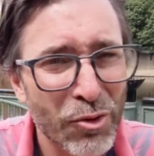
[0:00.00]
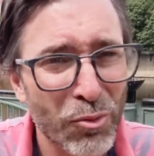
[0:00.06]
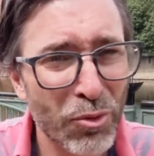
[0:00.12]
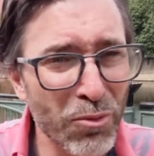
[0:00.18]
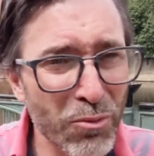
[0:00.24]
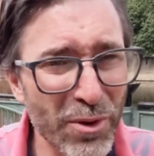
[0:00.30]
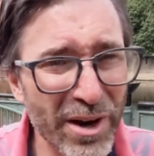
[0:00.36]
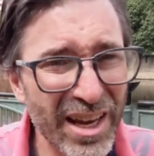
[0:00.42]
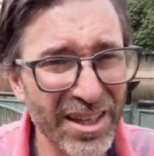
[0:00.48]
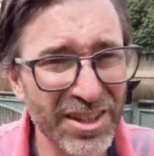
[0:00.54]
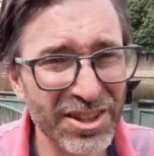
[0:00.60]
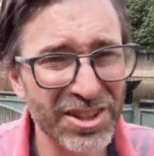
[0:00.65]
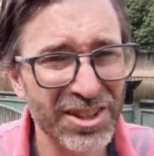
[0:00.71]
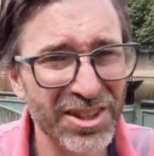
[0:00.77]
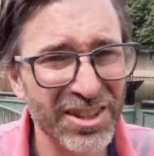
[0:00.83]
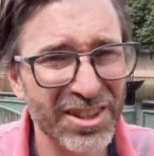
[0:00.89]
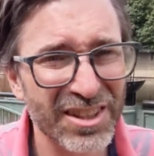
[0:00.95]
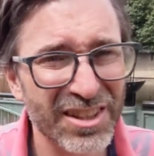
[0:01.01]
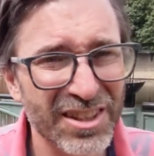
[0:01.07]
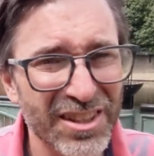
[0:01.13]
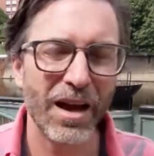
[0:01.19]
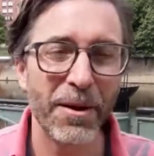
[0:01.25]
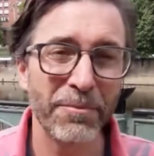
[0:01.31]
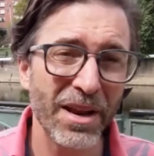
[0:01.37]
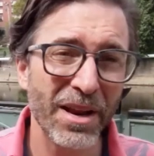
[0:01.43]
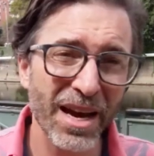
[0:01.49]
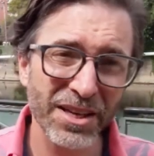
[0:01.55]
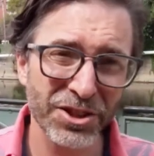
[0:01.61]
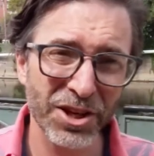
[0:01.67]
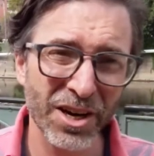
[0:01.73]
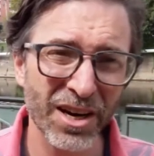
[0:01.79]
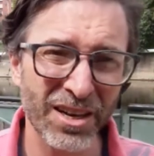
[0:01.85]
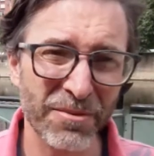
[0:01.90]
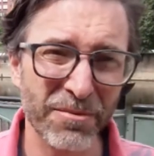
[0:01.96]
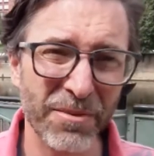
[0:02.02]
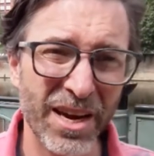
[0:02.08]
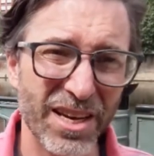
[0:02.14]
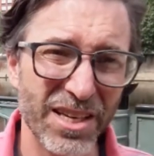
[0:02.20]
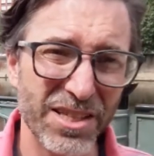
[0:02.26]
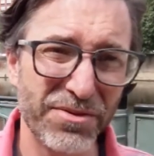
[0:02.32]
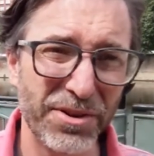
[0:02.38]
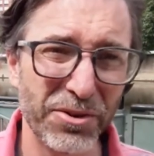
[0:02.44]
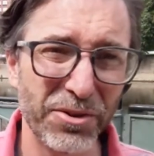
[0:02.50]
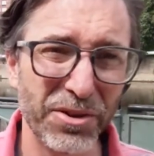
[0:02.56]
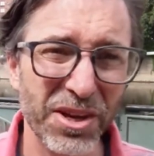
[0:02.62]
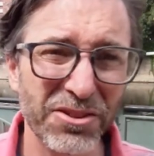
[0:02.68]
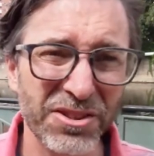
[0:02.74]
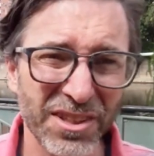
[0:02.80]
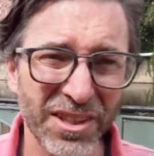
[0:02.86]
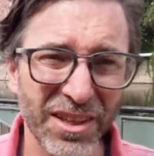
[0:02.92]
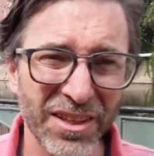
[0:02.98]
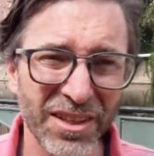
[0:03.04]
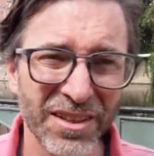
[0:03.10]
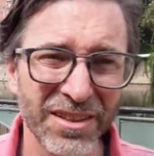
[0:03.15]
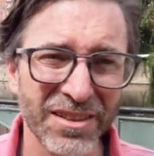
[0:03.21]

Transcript: We're rich. I'm not trying to make us feel guilty.